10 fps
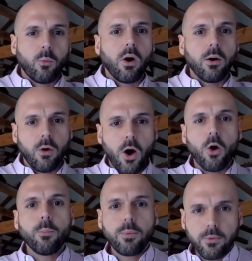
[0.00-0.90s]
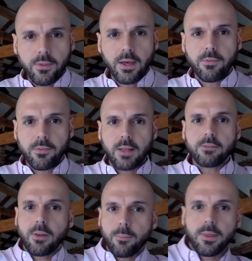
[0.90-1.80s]
hope that
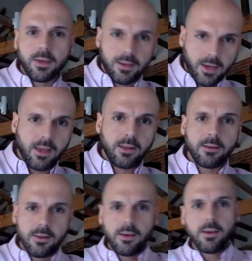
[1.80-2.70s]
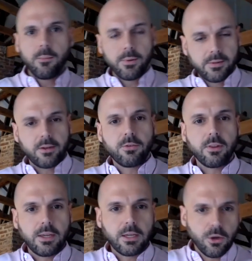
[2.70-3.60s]
something can
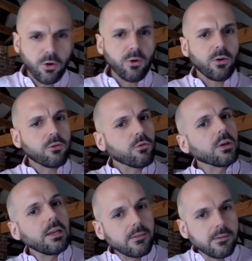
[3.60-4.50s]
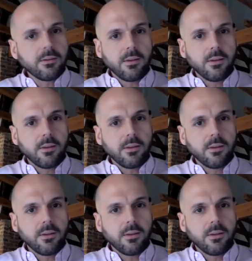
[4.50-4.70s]
potentially cure or treat